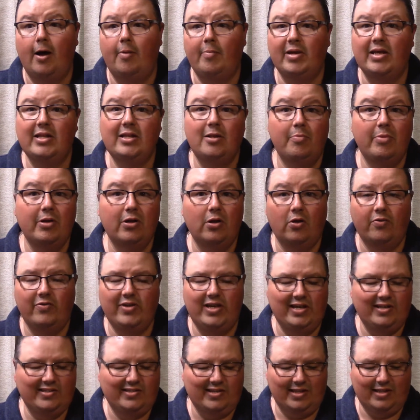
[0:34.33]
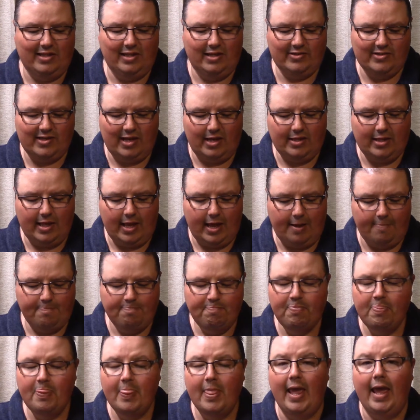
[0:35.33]
in the middle of heats and things like that.
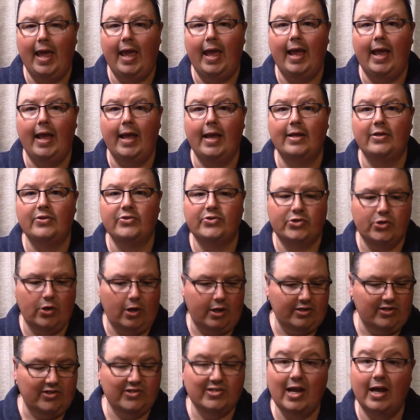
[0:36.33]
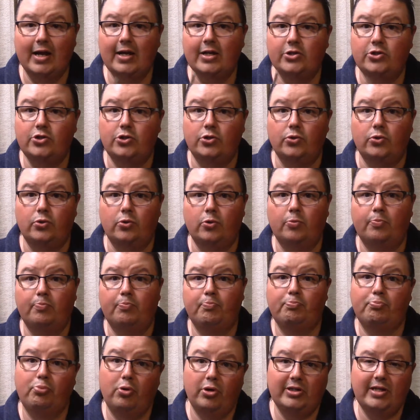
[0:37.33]
And so I decided to
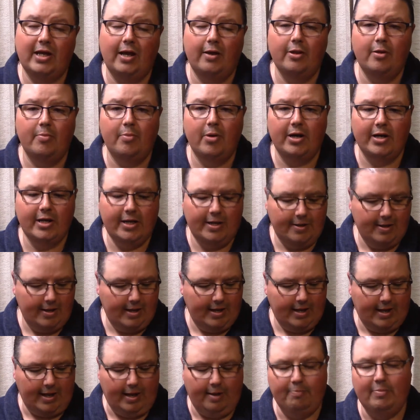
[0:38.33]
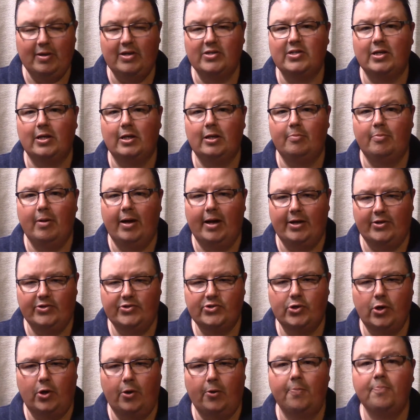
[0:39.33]
put down the money and basically buy it.
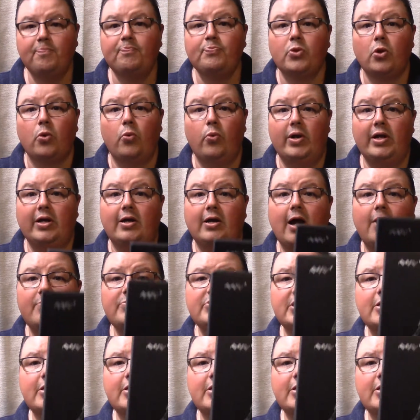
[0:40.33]
So when it comes